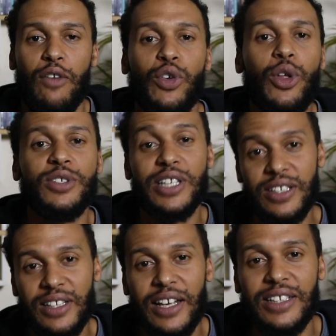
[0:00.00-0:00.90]
For those that
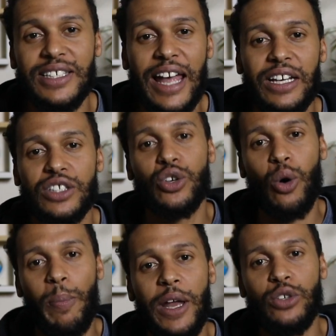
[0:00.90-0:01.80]
didn't understand it,
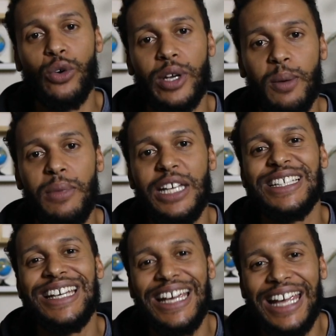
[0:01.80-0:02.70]
skop and donna
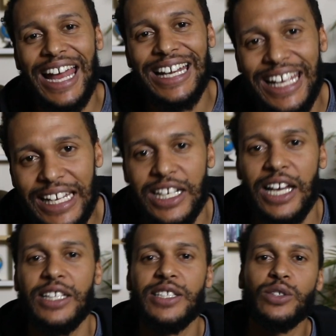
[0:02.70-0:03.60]
means kick and hit.
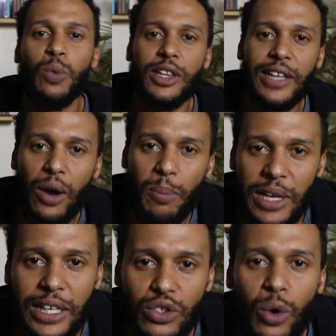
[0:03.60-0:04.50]
This is what they are
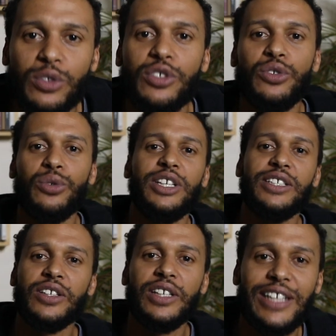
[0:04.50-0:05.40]
being told to do.
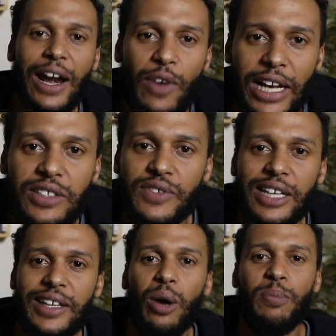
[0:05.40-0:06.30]
These are the directives
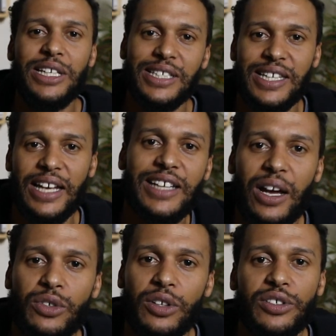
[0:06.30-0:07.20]
that they are being sent
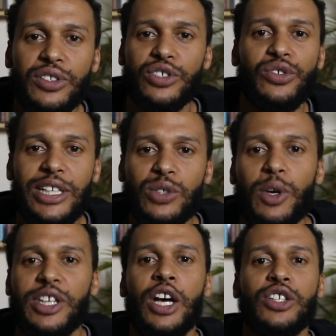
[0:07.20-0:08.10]
out onto the streets
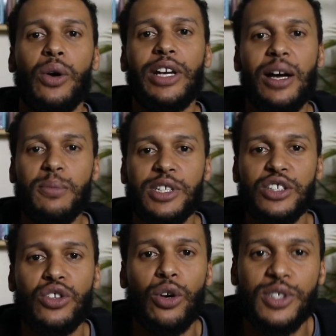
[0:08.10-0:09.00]
with. So it comes
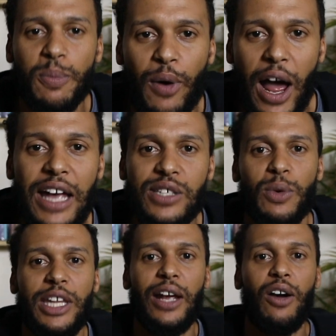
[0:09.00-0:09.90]
as no surprise
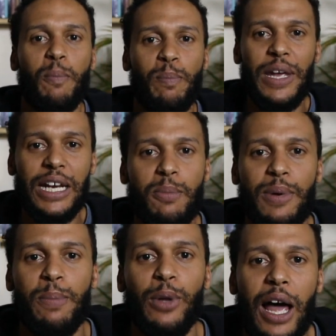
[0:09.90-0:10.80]
when they are beating
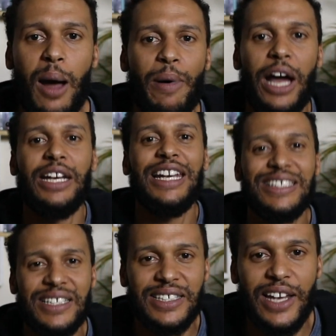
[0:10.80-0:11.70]
people up
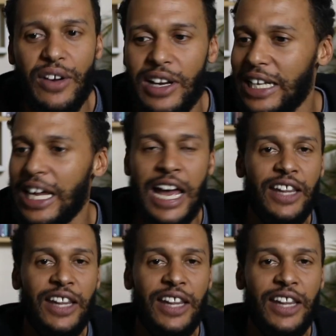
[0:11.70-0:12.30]
unnecessarily.